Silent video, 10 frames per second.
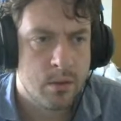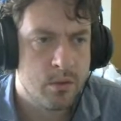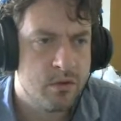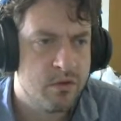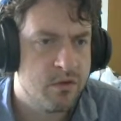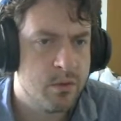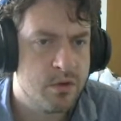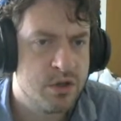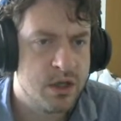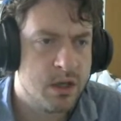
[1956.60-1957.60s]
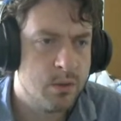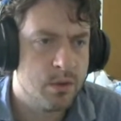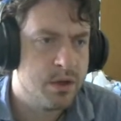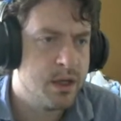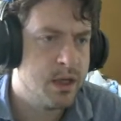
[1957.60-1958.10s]
we'll just do a cheeky
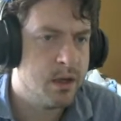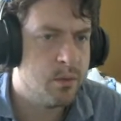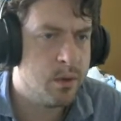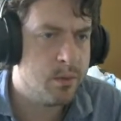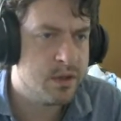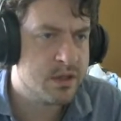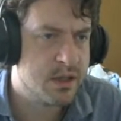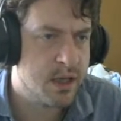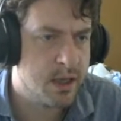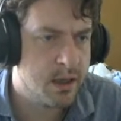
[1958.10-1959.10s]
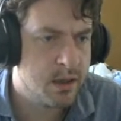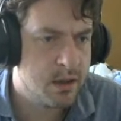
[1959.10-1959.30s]
one here where we say